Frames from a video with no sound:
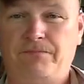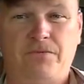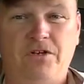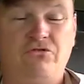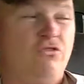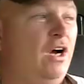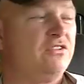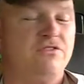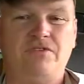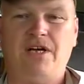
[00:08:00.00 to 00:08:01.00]
these
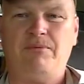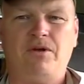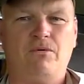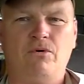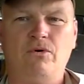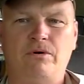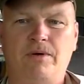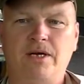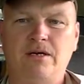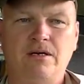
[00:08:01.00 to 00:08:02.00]
trucks have damn near ruined
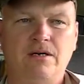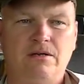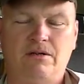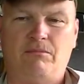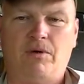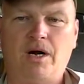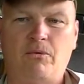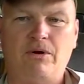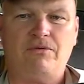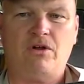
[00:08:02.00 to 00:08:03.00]
me. The money
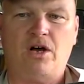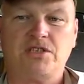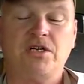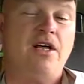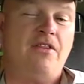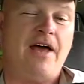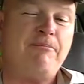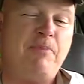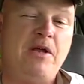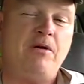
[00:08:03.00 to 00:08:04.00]
we've lost.
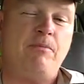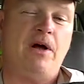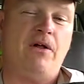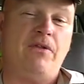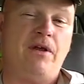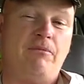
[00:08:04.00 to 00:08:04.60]
That Peterbilt, that,